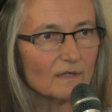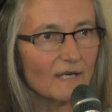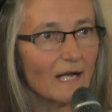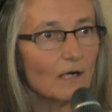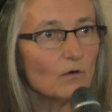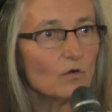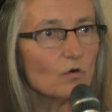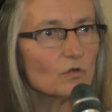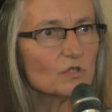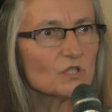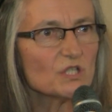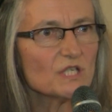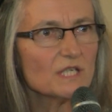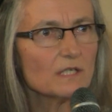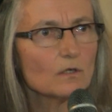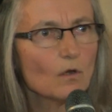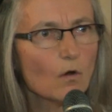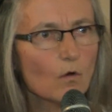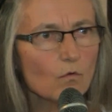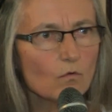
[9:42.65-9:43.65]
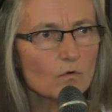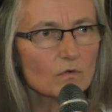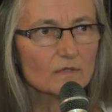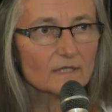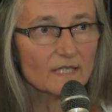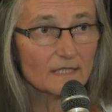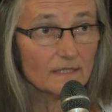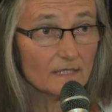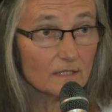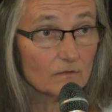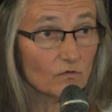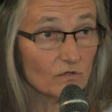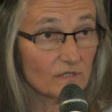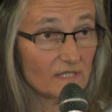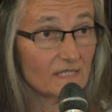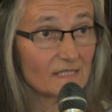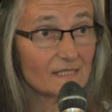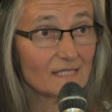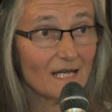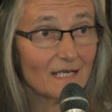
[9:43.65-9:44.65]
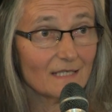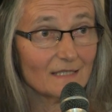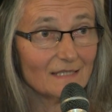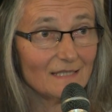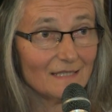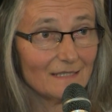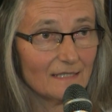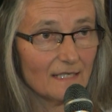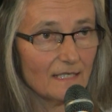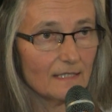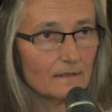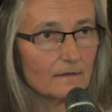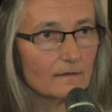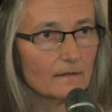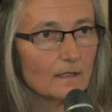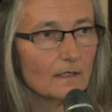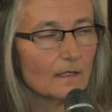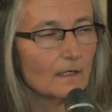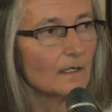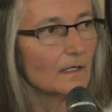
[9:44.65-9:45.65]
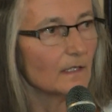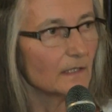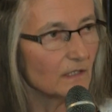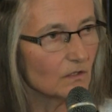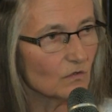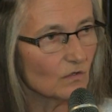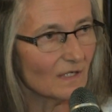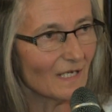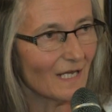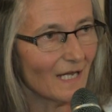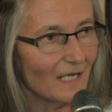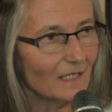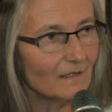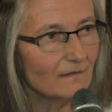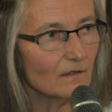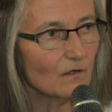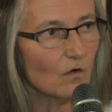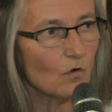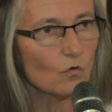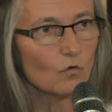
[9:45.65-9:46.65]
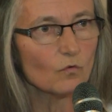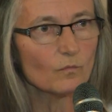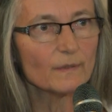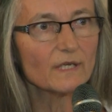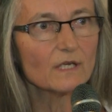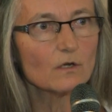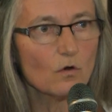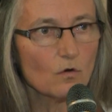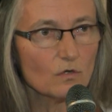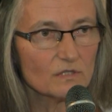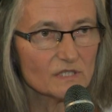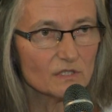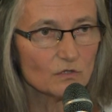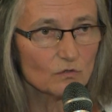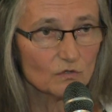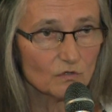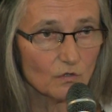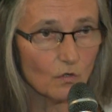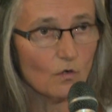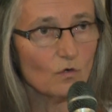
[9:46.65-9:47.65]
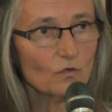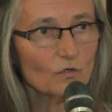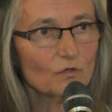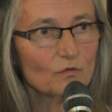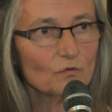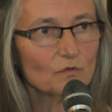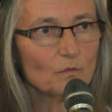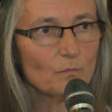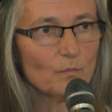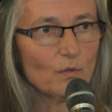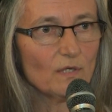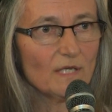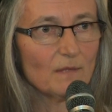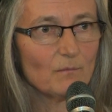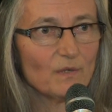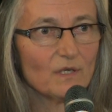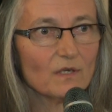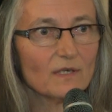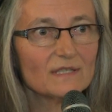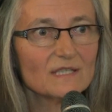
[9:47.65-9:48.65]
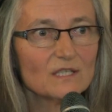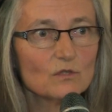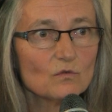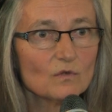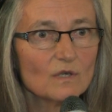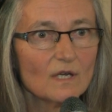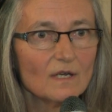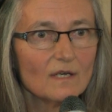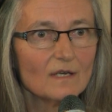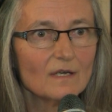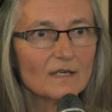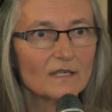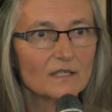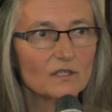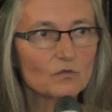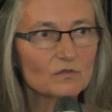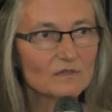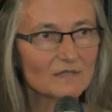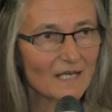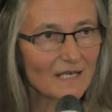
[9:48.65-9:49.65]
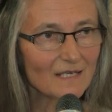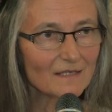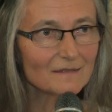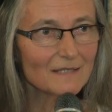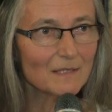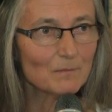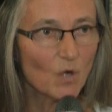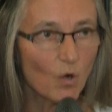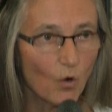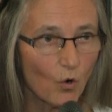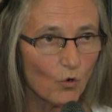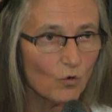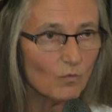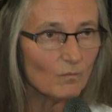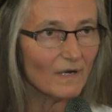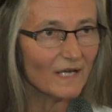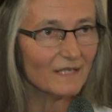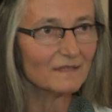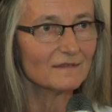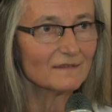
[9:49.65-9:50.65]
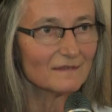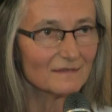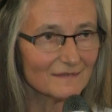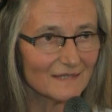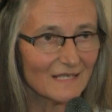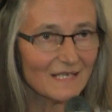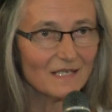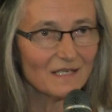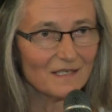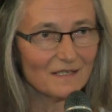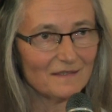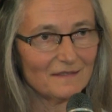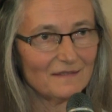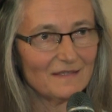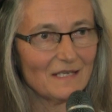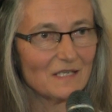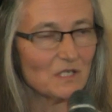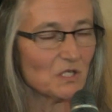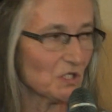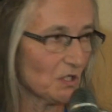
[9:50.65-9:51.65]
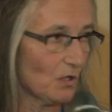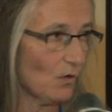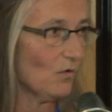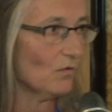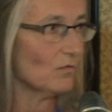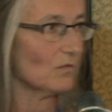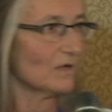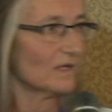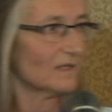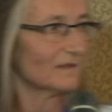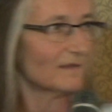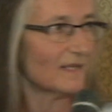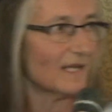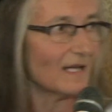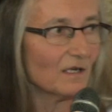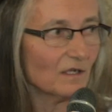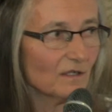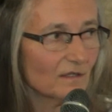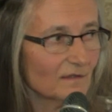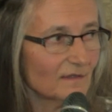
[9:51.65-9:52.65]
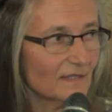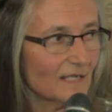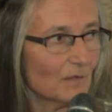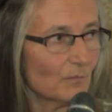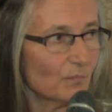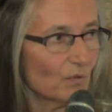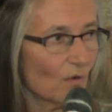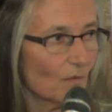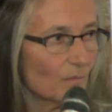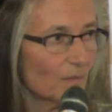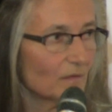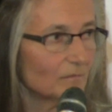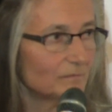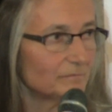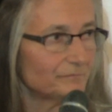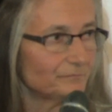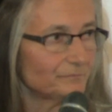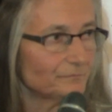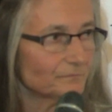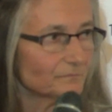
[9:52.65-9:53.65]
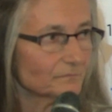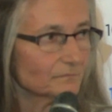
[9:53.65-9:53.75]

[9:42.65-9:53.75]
How could she know that it was exactly that? You can know because you talk to the people and you take them home and they show their problem.